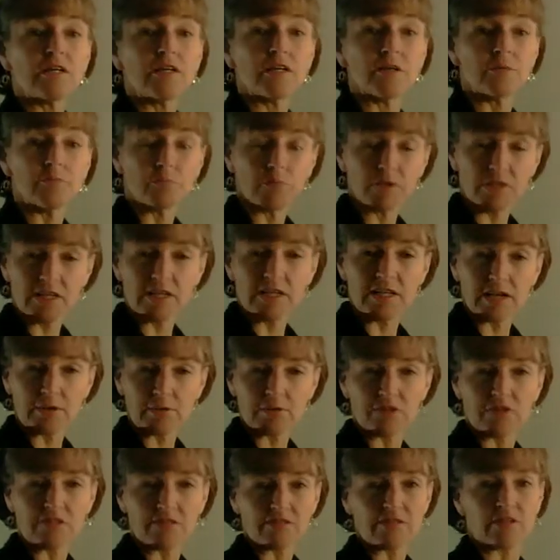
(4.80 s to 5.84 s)
complete
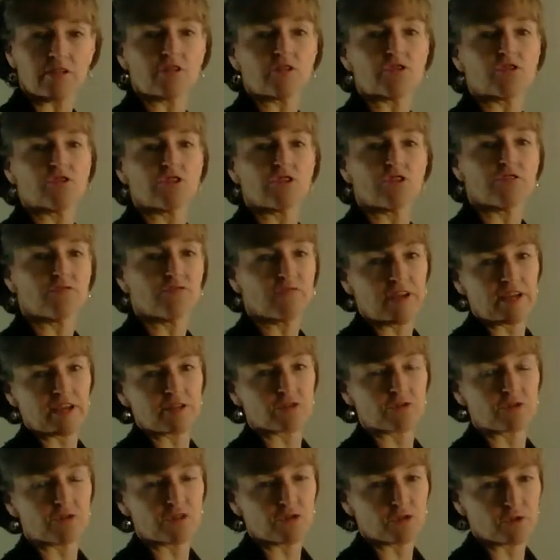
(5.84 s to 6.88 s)
our discussion on
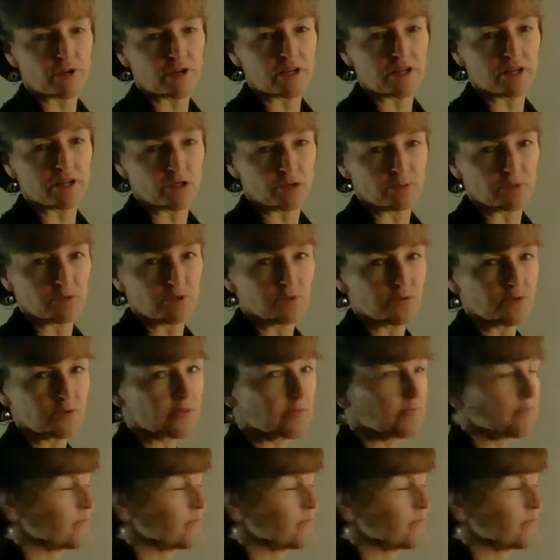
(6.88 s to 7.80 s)
factoring trinomials.